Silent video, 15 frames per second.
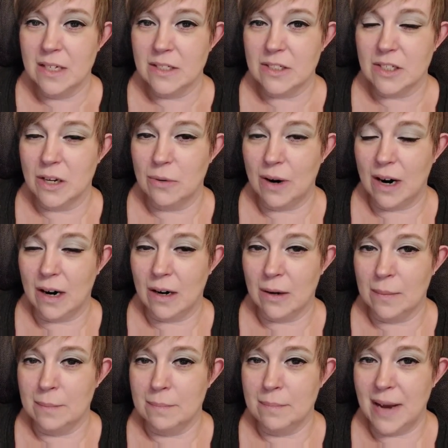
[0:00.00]
So
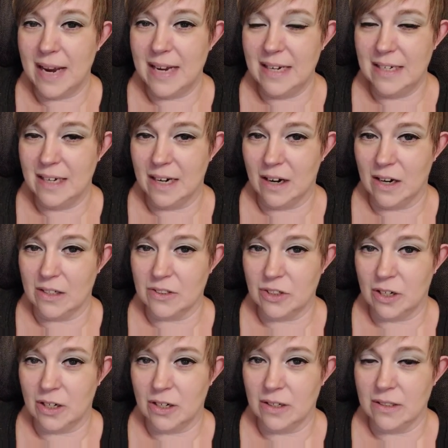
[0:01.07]
our main
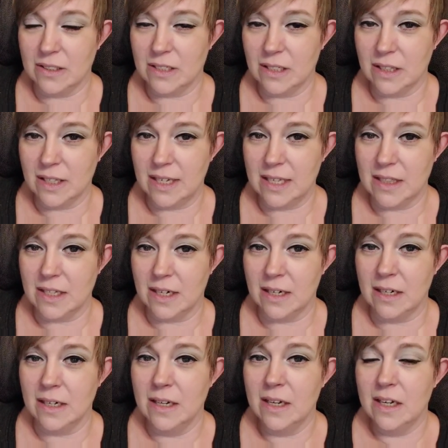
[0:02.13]
character,
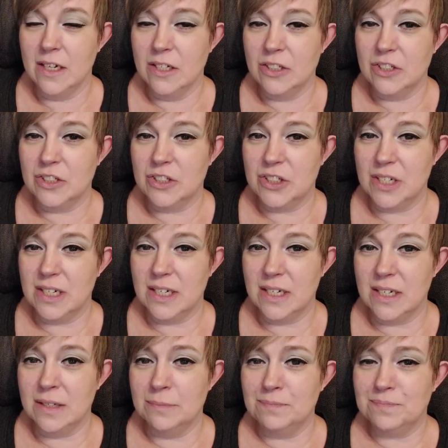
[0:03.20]
Talitha,
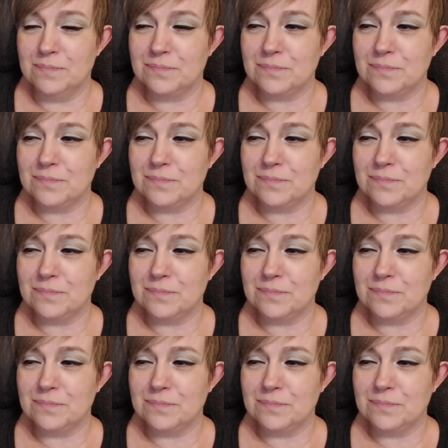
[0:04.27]
she,